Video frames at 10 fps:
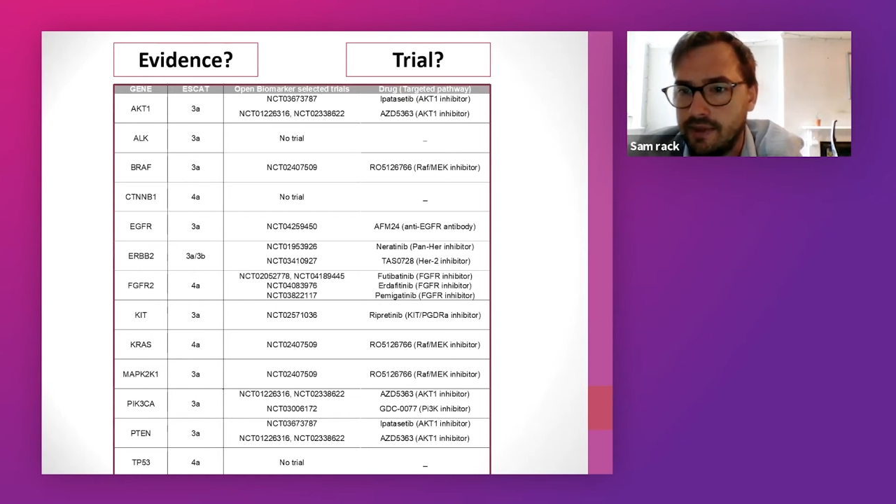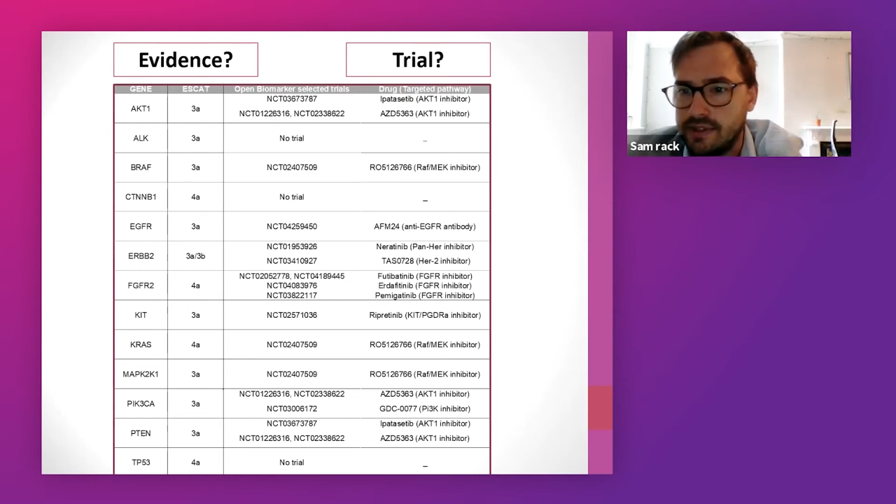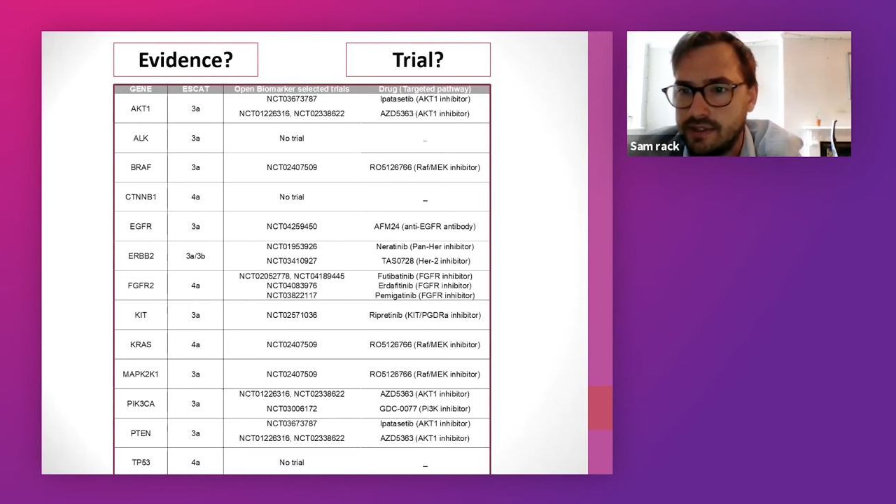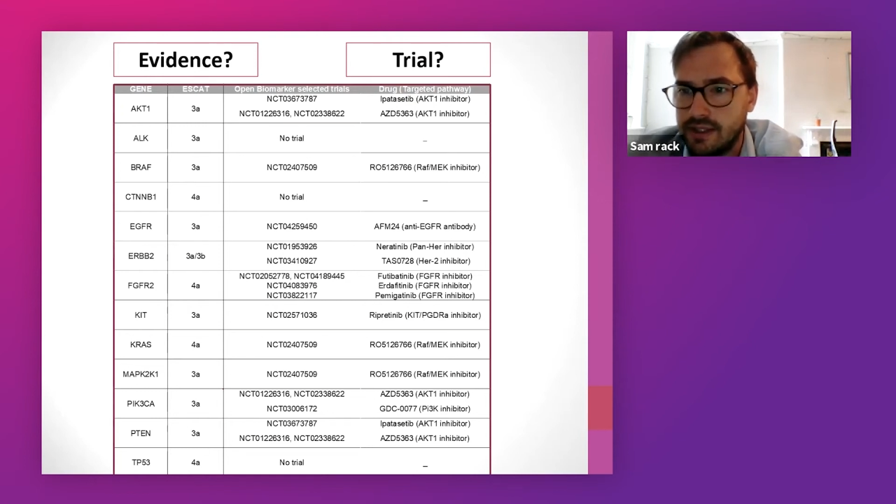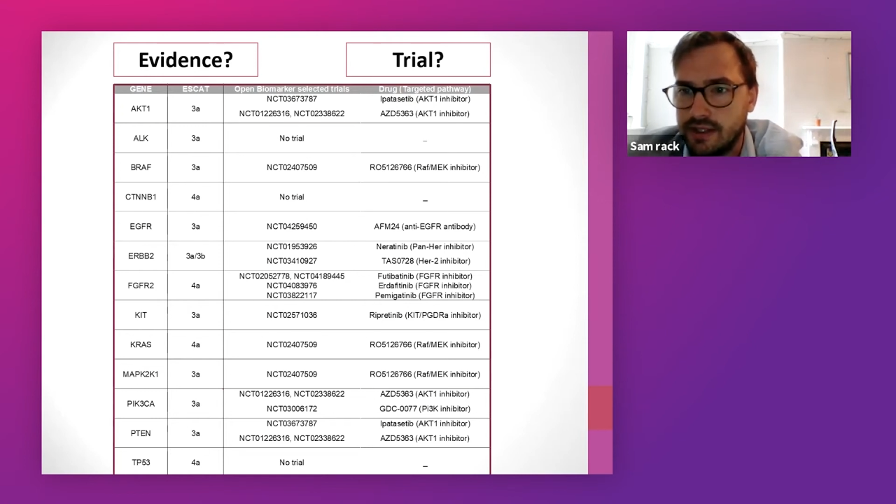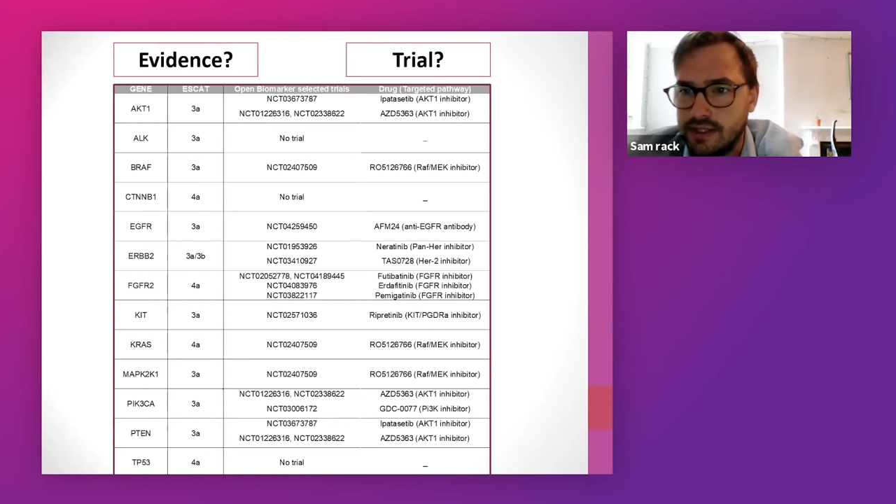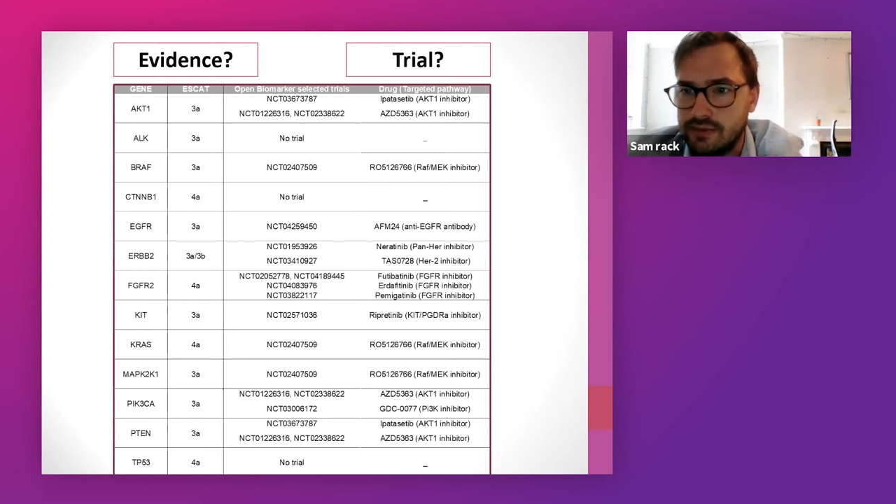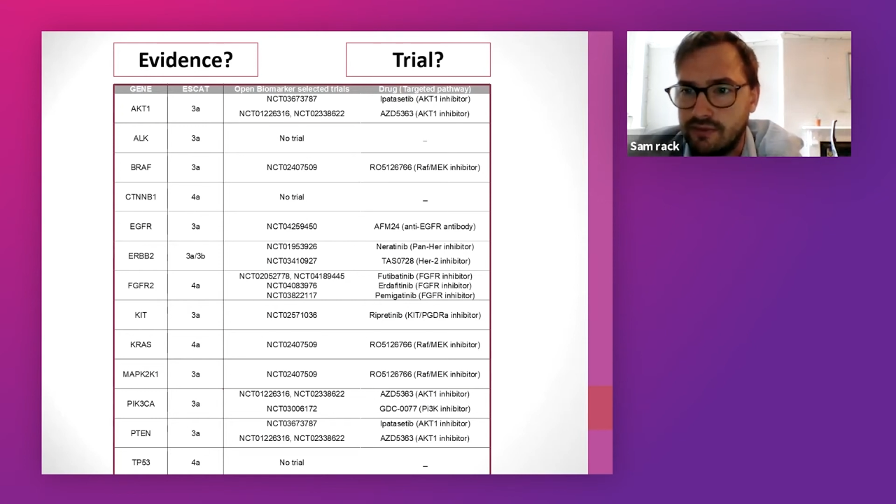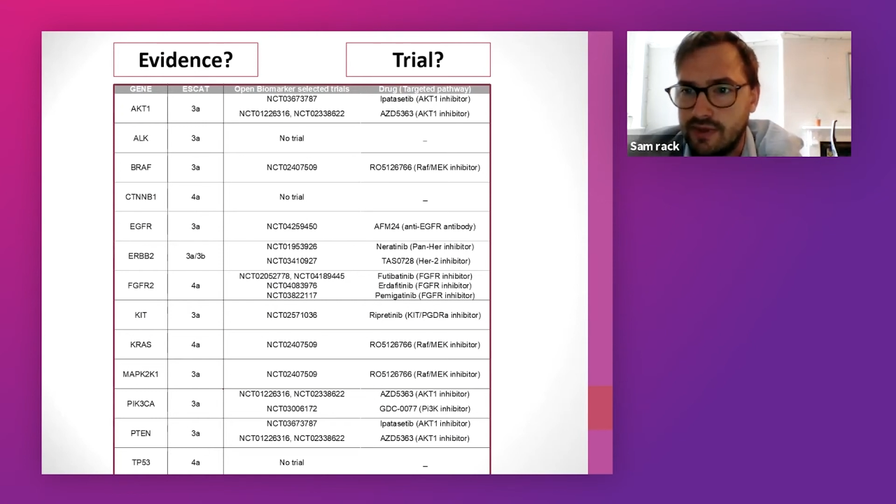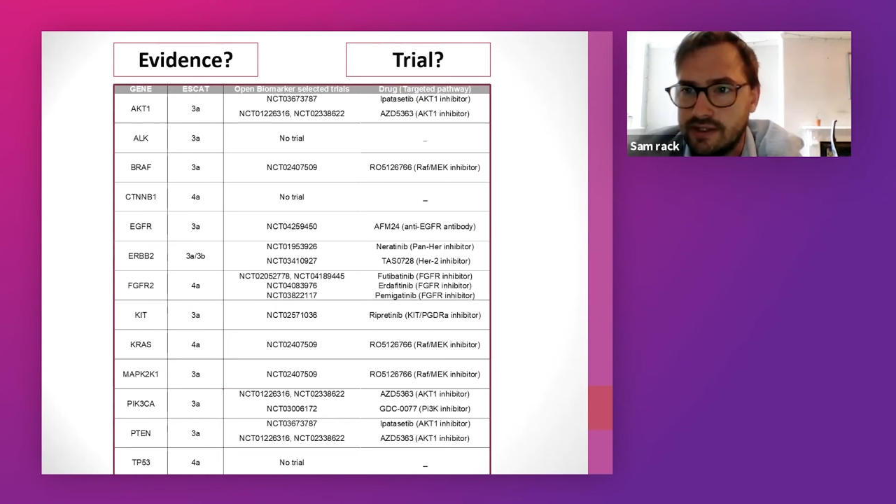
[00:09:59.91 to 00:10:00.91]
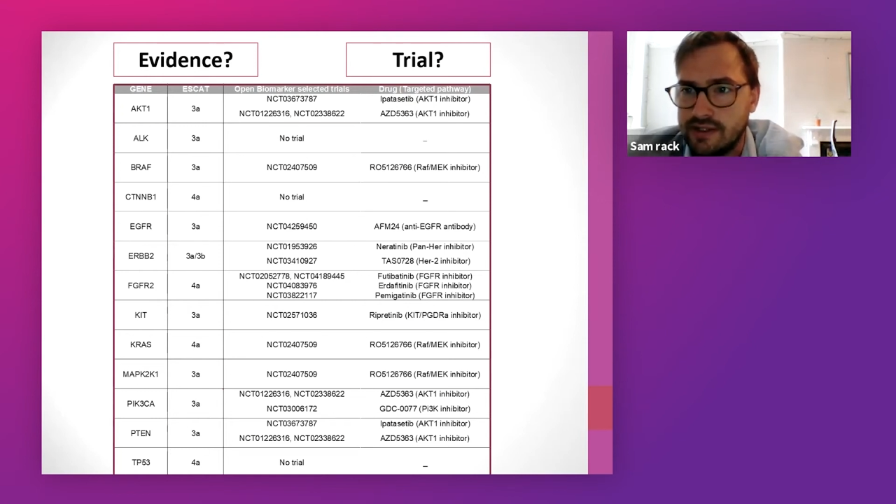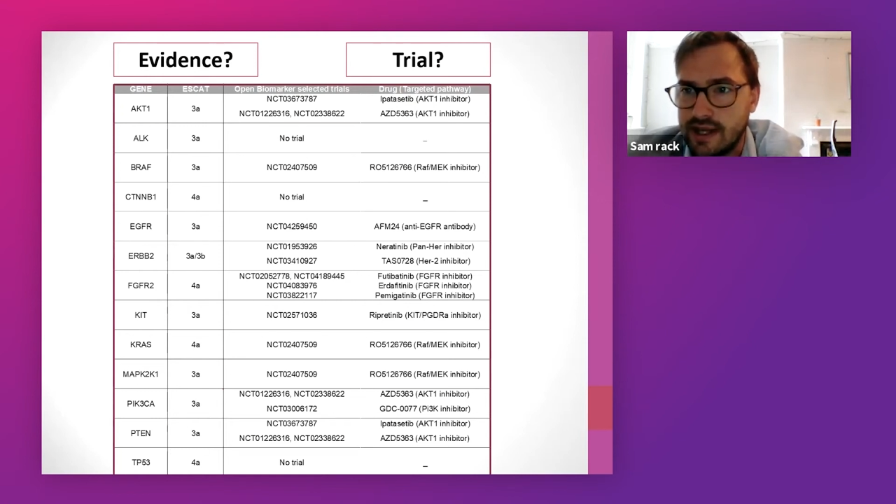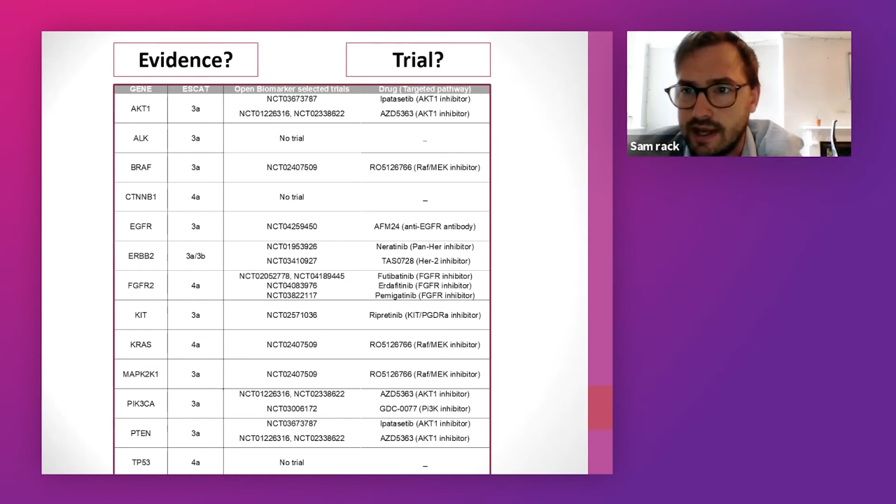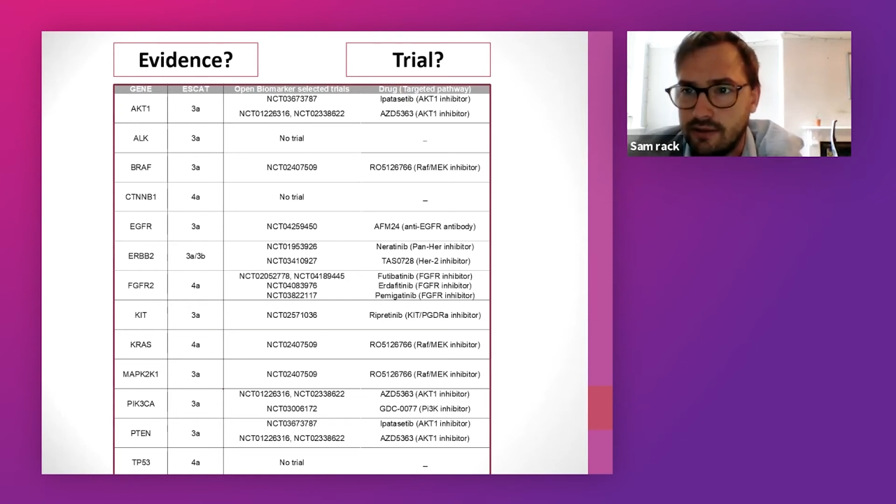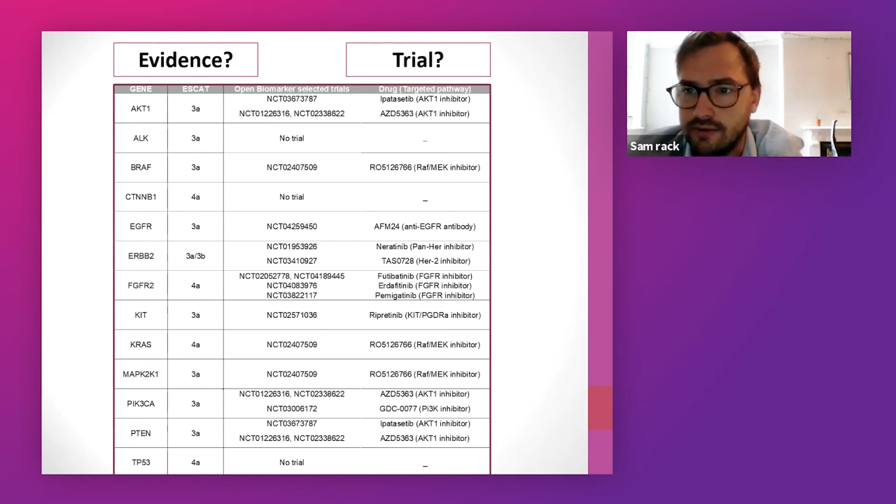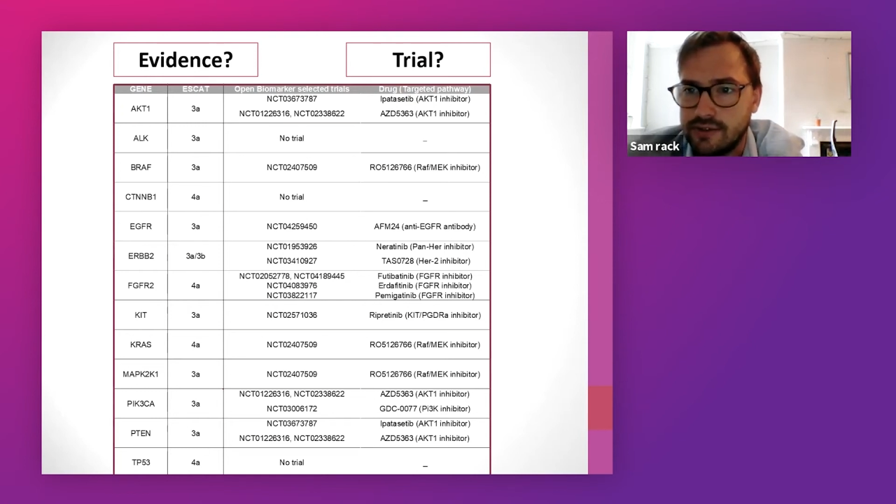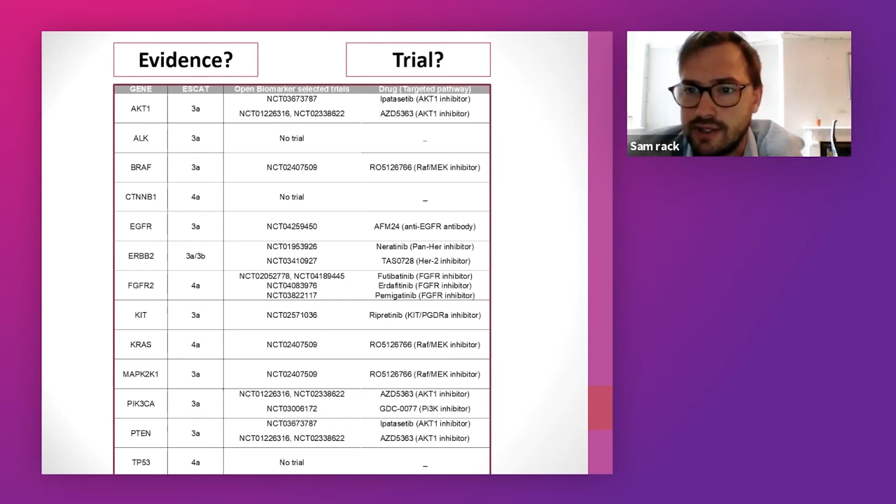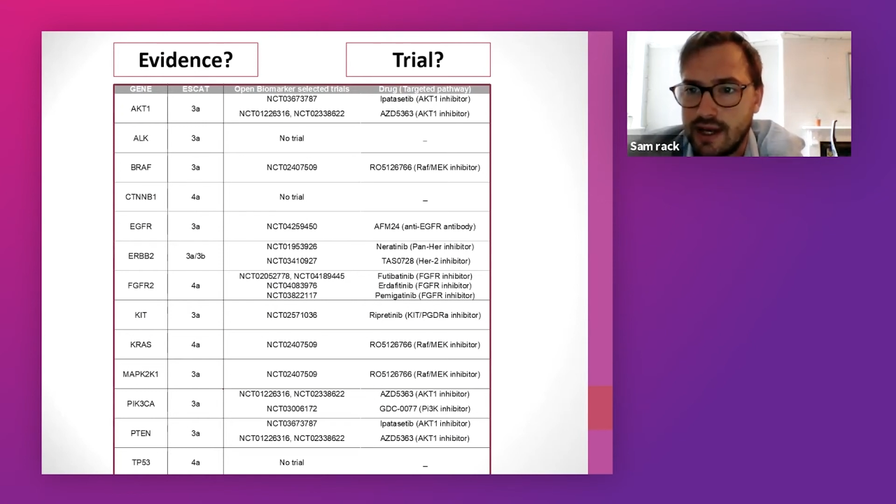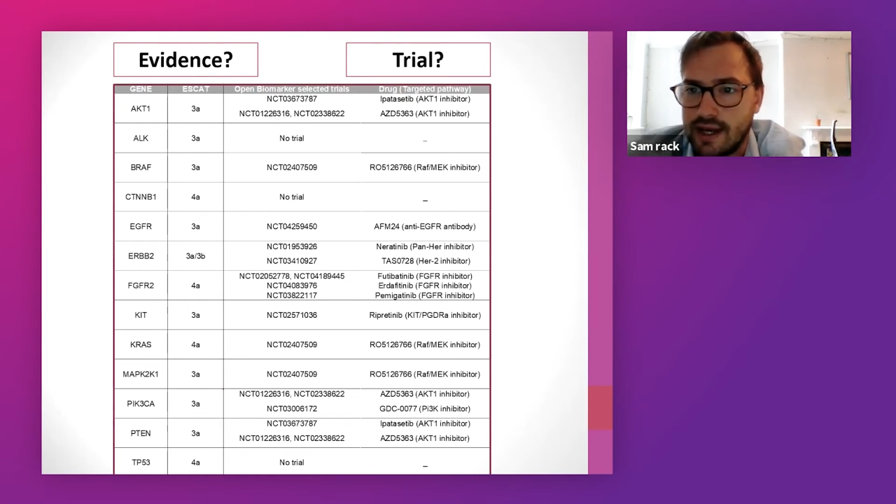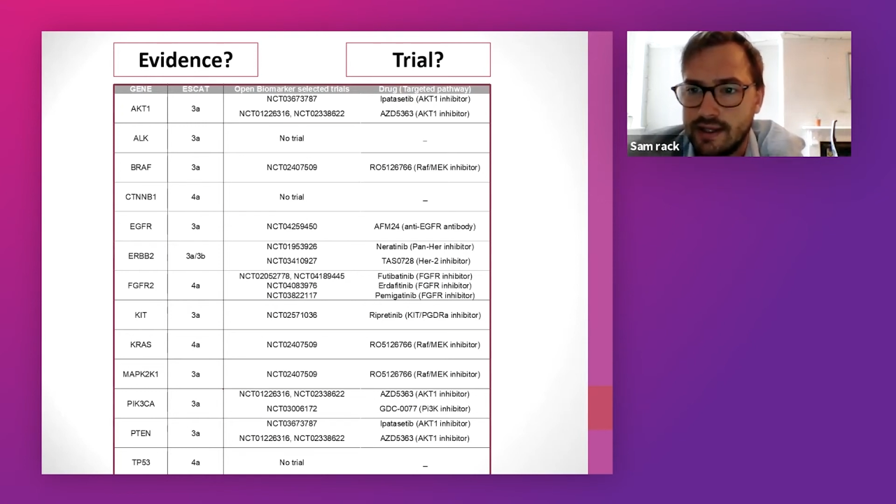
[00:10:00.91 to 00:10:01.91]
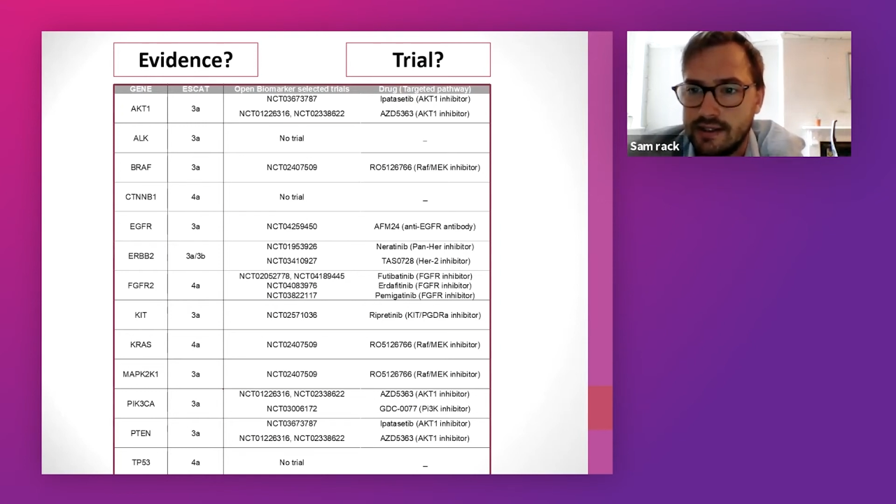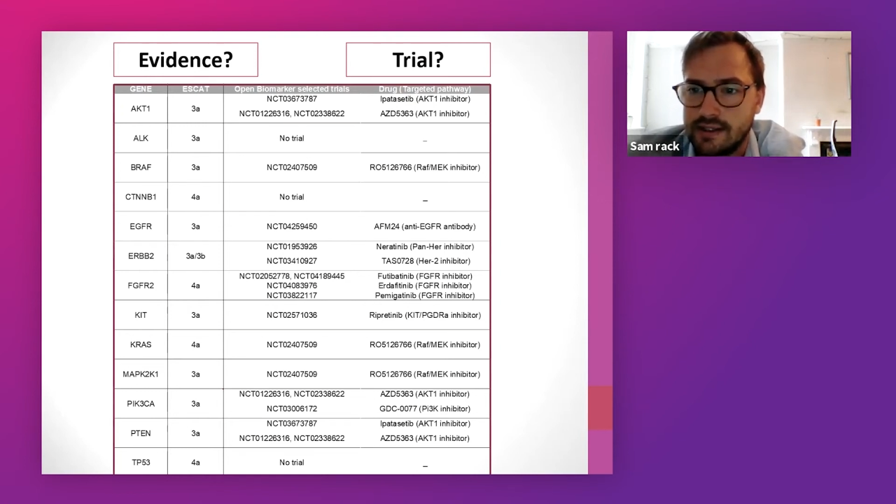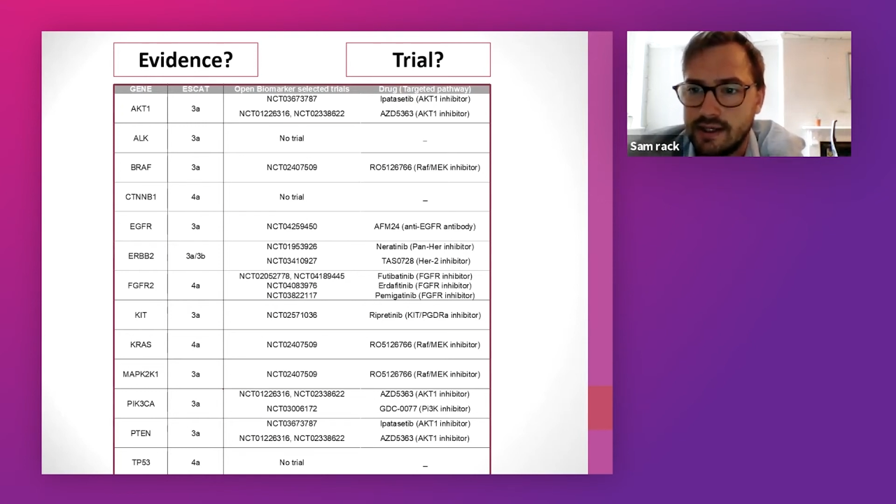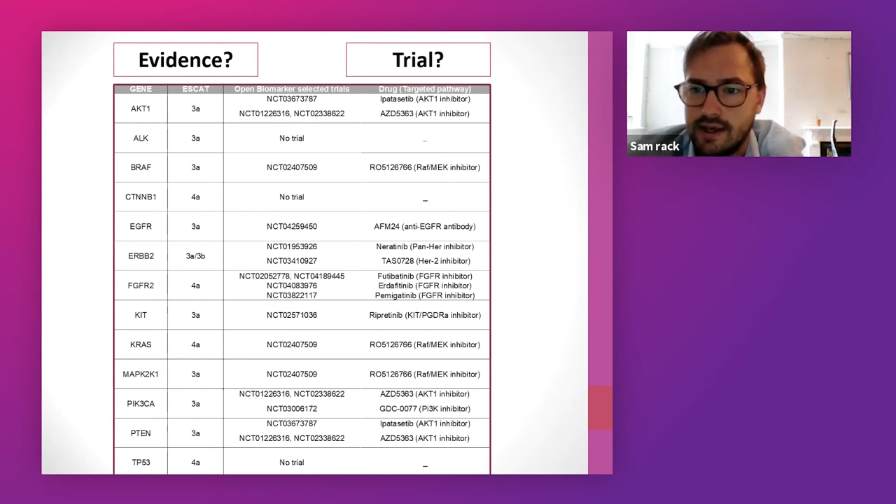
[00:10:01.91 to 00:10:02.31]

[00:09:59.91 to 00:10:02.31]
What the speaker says: studies within cells and